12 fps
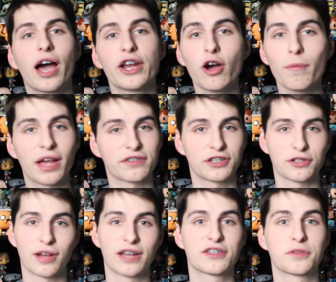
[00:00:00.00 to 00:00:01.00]
I know I'm asking
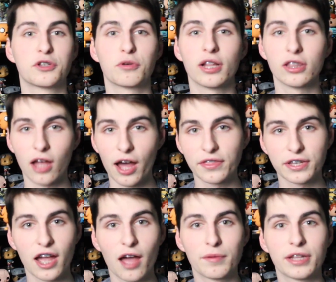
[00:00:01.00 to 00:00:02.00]
you guys to do a lot in the
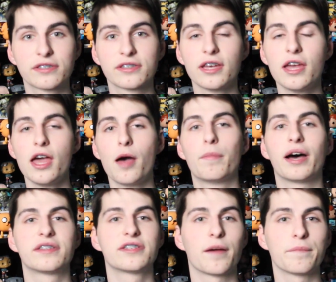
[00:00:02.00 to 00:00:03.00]
comments,
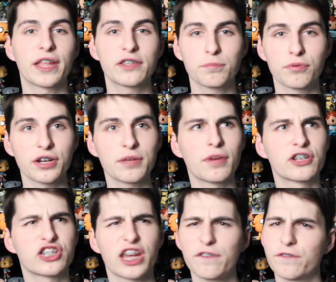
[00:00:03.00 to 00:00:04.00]
but that's pretty
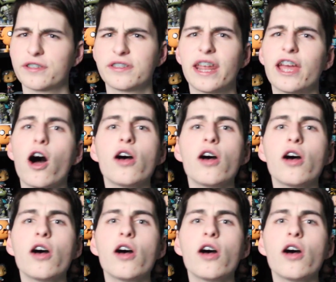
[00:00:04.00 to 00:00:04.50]
much it for today.